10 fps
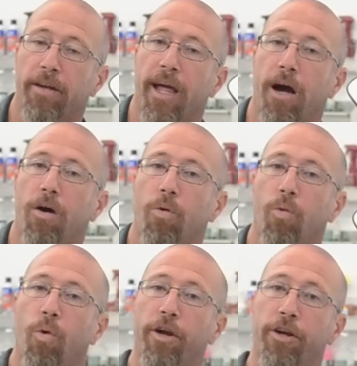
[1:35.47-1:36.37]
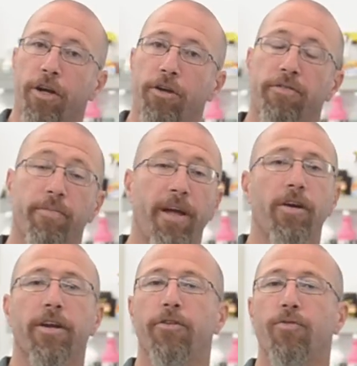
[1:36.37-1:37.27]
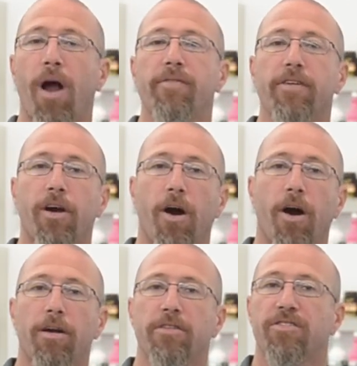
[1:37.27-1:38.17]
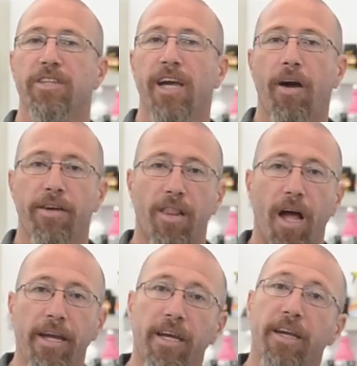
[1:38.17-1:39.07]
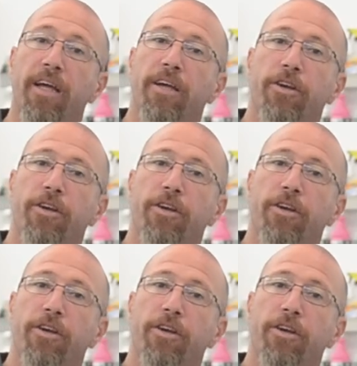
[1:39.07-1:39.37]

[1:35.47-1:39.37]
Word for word: Now what you're going to do from there, you're going to drive the car, see how you like it,